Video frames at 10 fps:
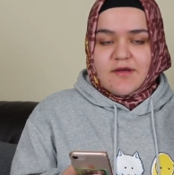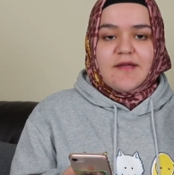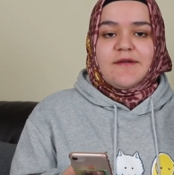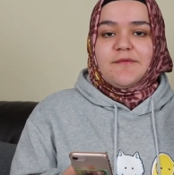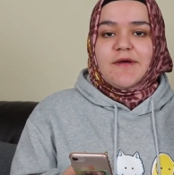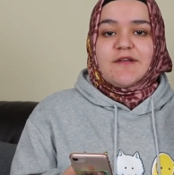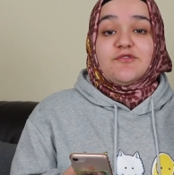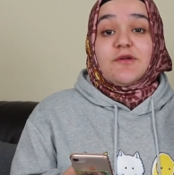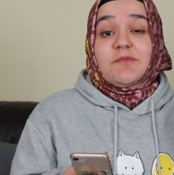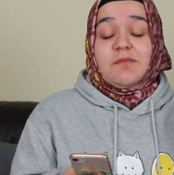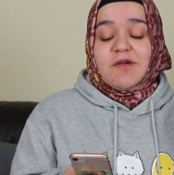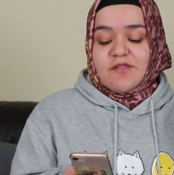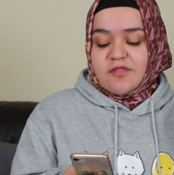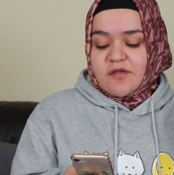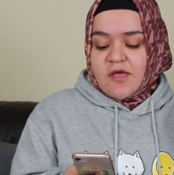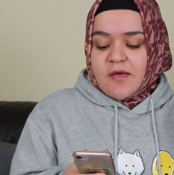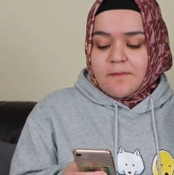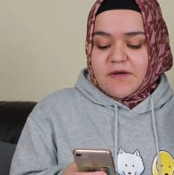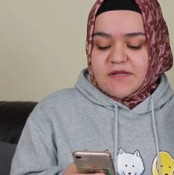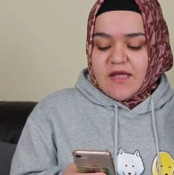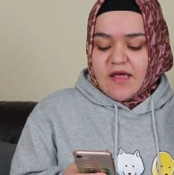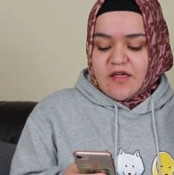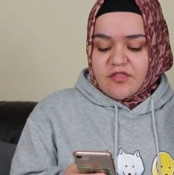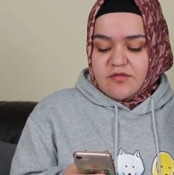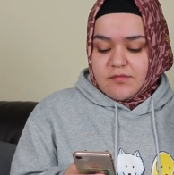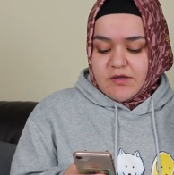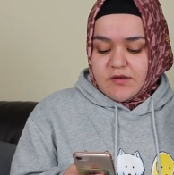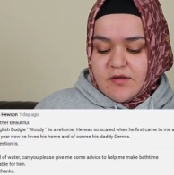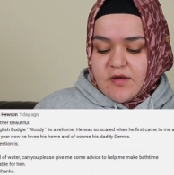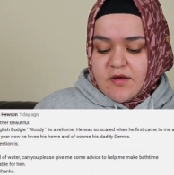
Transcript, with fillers: Anyway, I tried my best. But they asked me,